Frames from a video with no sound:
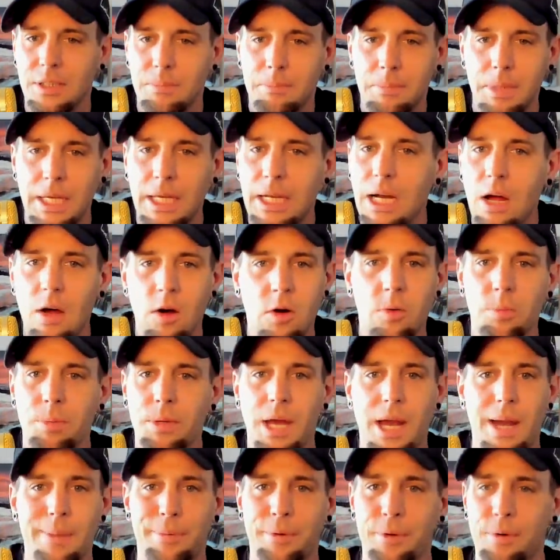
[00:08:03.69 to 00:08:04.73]
Man, I hope
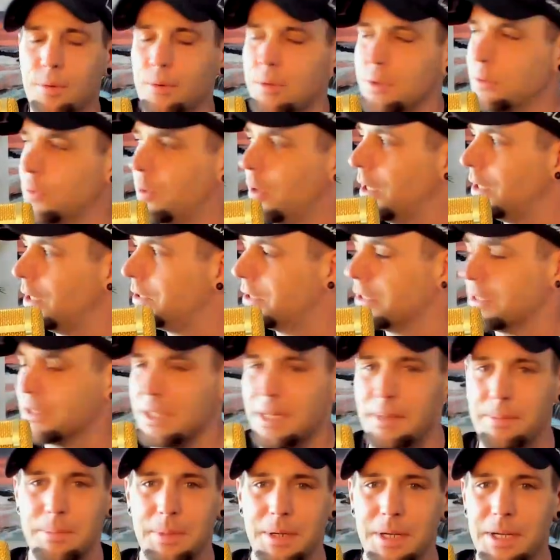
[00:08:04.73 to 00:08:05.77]
Capricorn's watching because
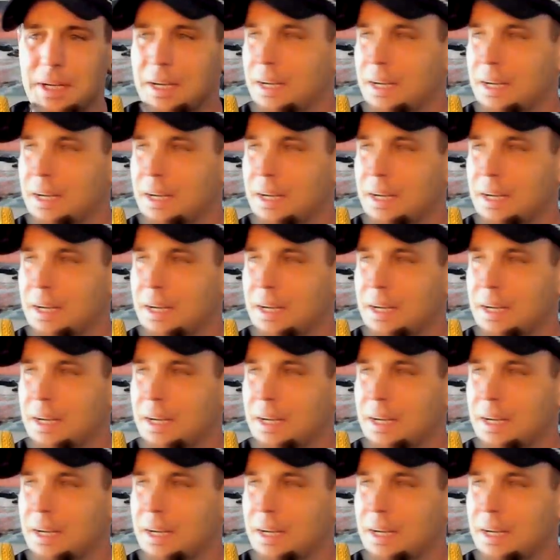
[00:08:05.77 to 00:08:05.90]
I'm,